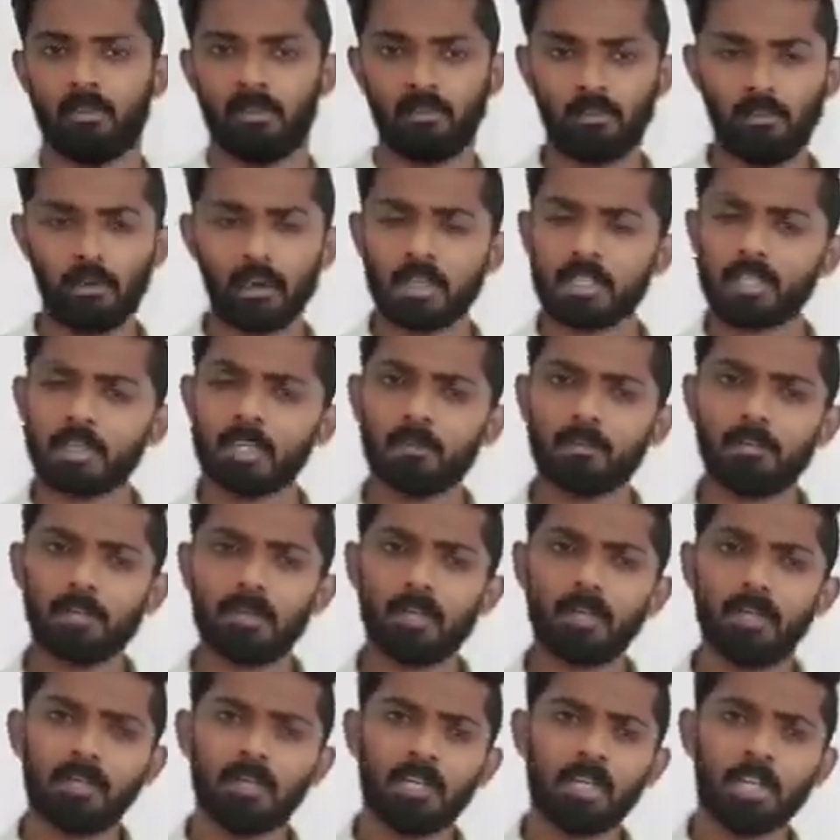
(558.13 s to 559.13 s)
For
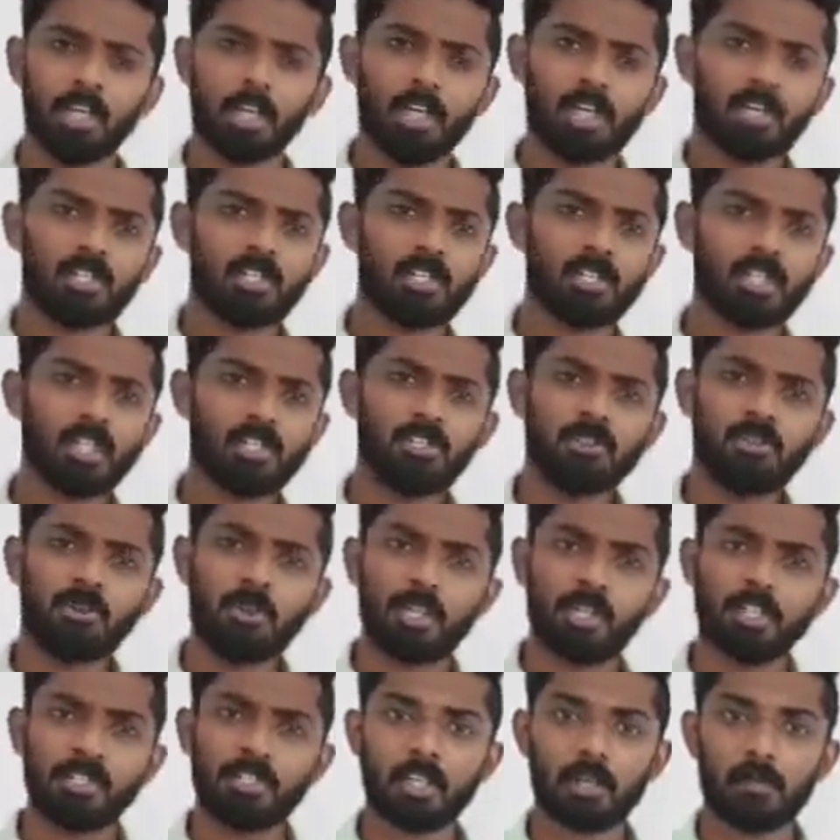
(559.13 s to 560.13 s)
example, she
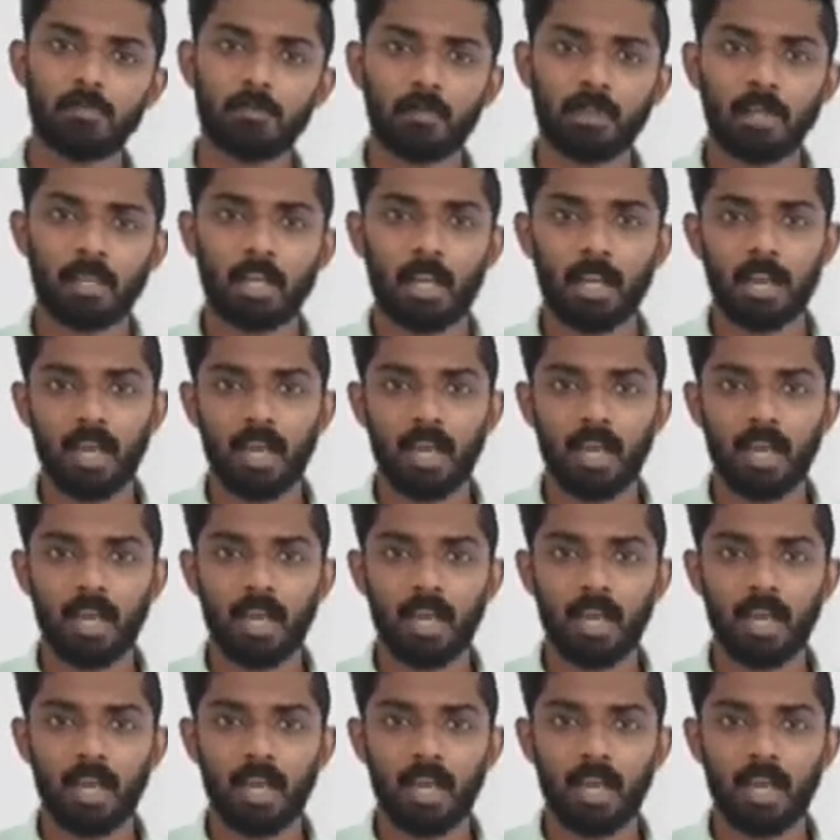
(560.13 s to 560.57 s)
treats him